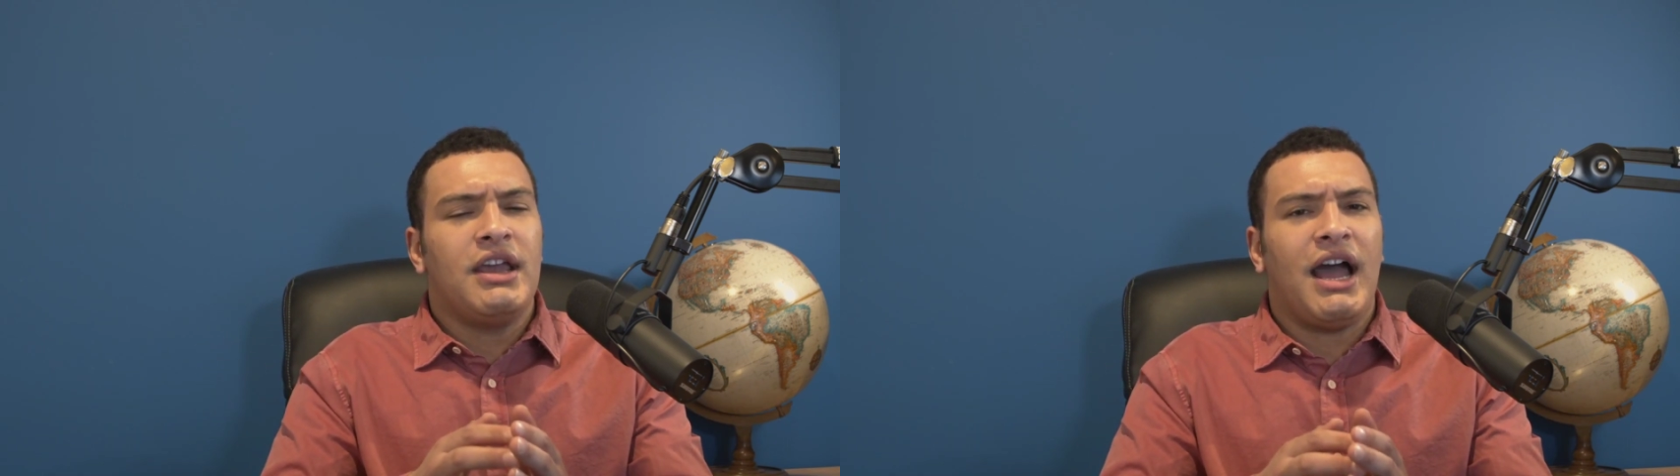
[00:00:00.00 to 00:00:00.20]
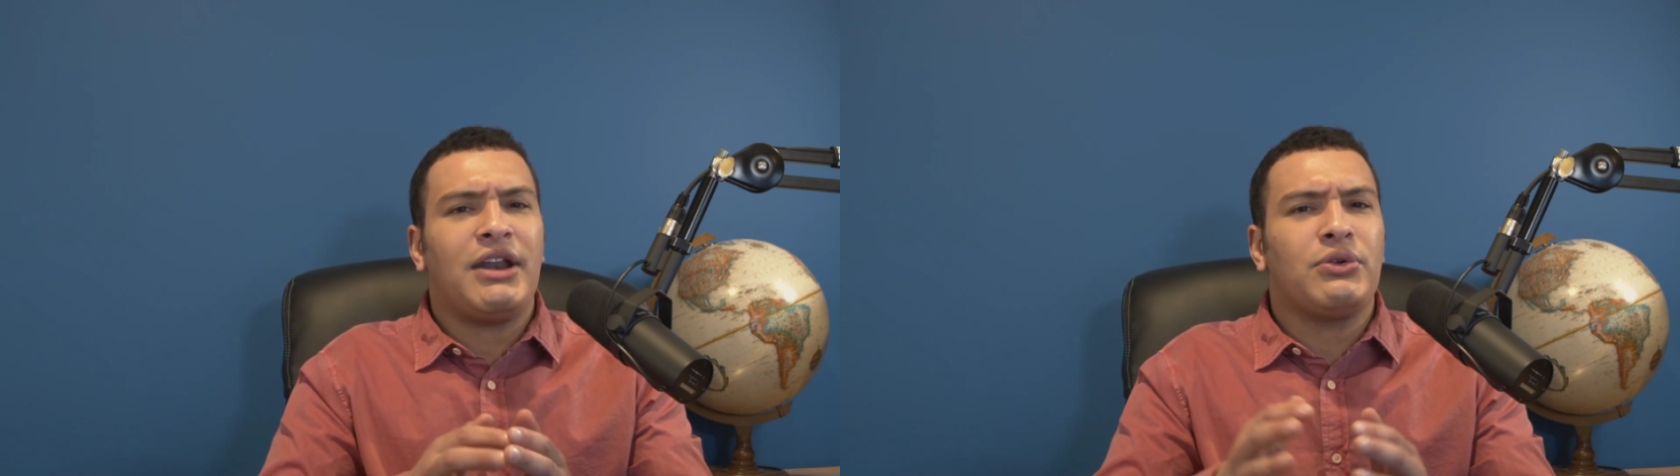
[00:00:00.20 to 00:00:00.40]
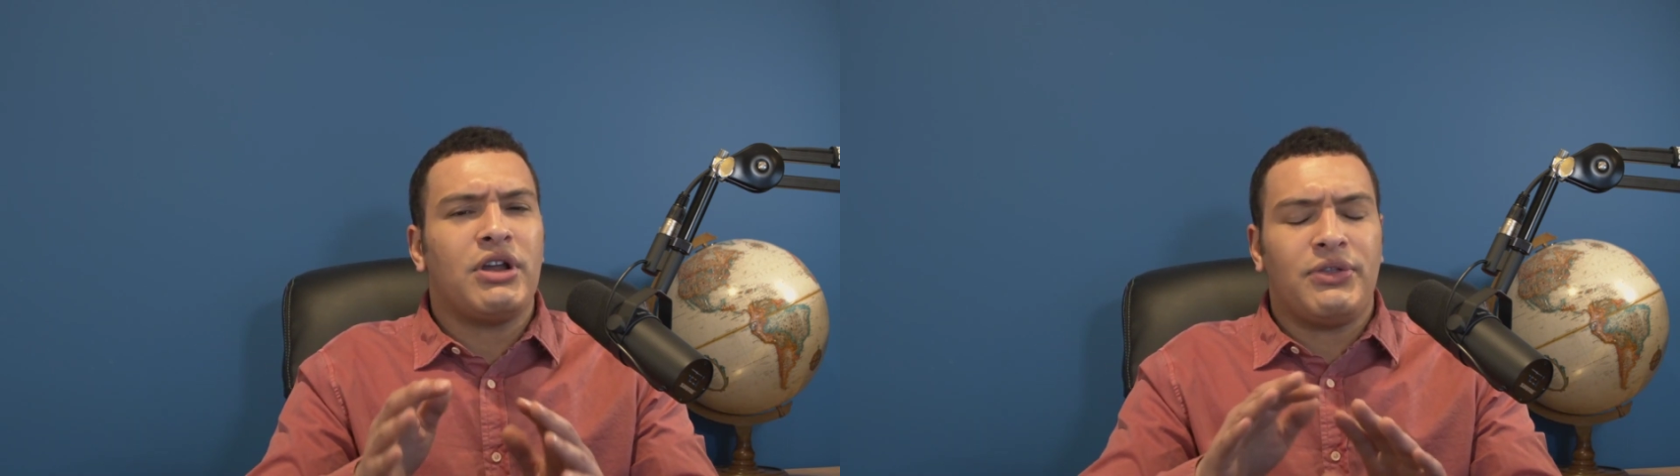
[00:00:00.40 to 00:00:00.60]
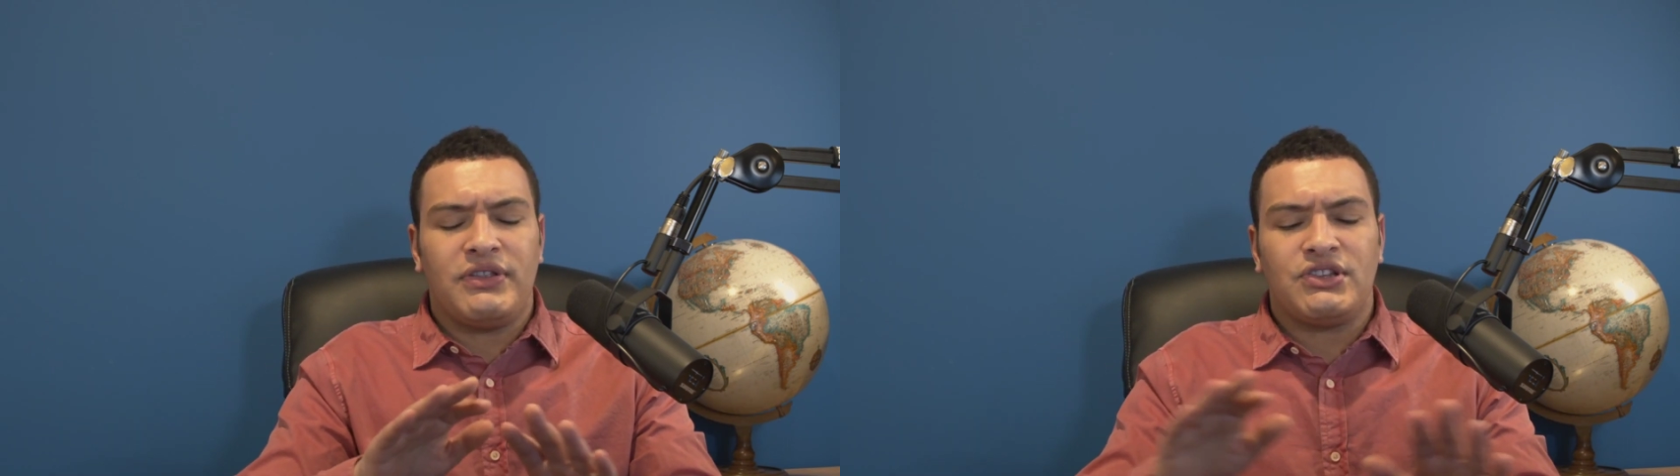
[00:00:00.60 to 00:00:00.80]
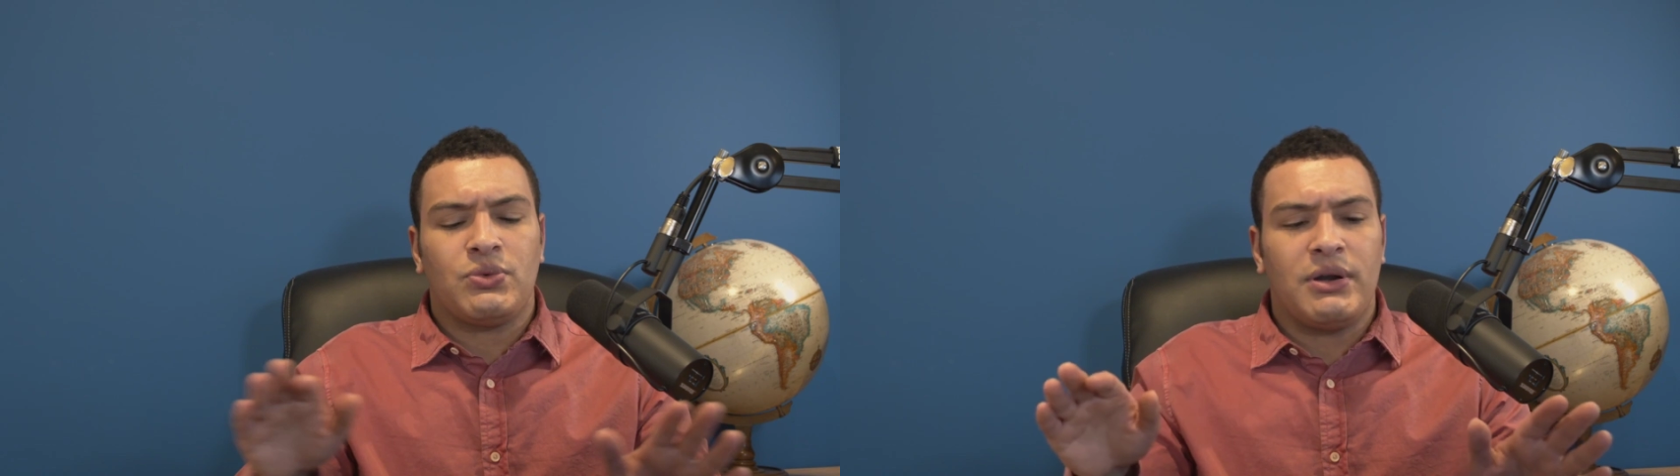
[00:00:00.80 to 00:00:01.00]
I don't know that
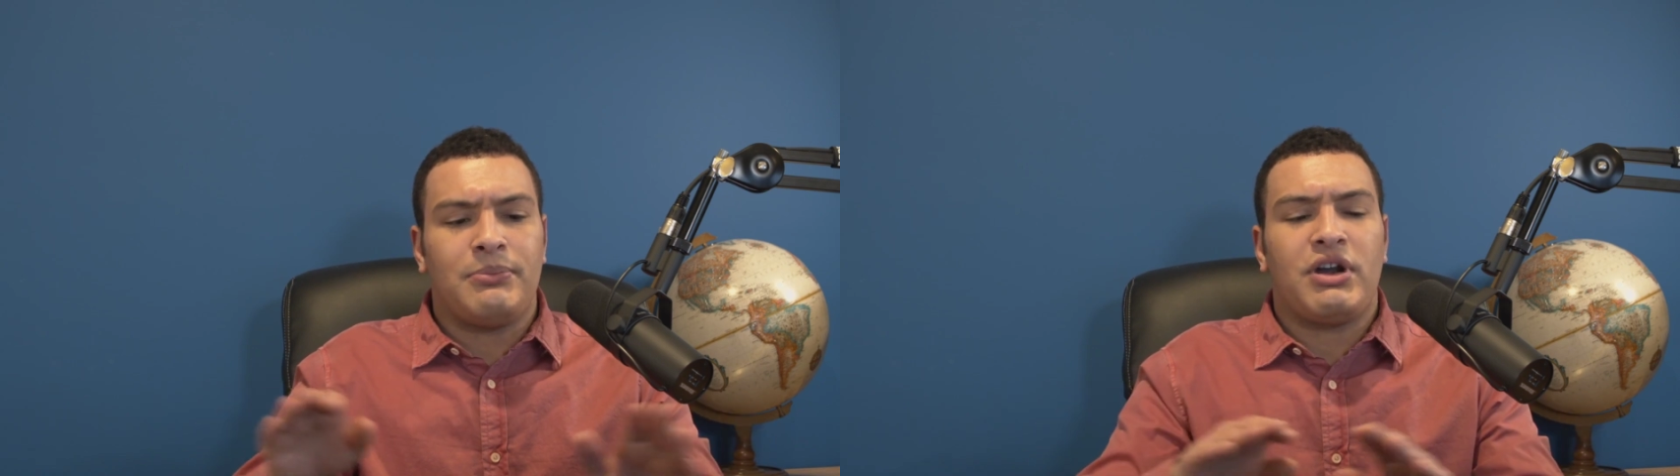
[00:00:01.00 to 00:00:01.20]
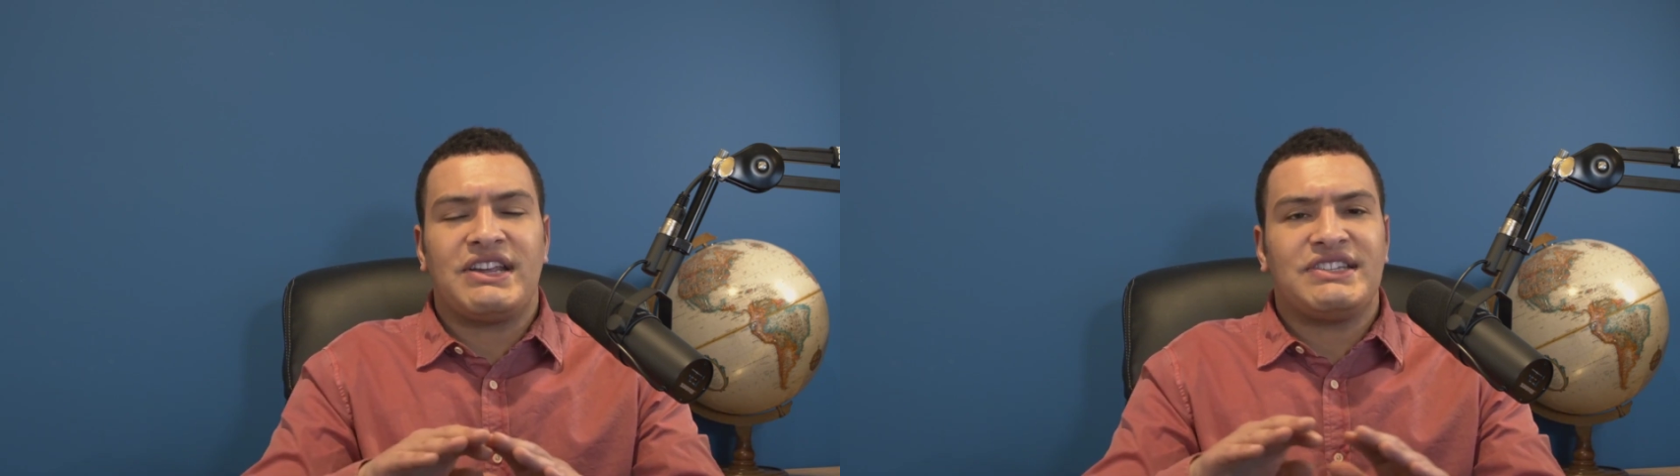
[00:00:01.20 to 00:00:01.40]
this one breaks